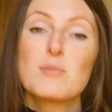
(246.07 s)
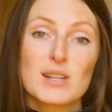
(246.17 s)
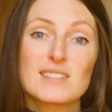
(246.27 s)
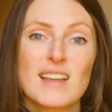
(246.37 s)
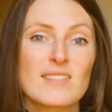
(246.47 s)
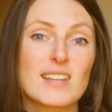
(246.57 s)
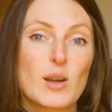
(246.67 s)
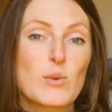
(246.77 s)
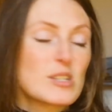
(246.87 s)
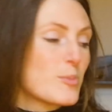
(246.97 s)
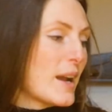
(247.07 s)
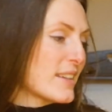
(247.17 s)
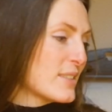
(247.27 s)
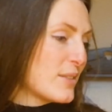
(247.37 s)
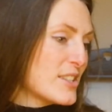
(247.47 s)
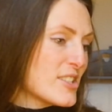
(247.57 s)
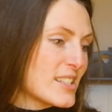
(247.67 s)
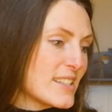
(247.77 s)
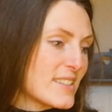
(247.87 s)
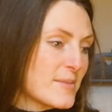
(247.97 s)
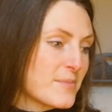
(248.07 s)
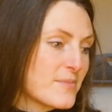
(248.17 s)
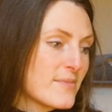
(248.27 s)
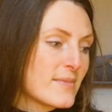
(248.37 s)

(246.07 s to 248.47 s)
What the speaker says: but it sounds like a whinge bag. So if you just listen.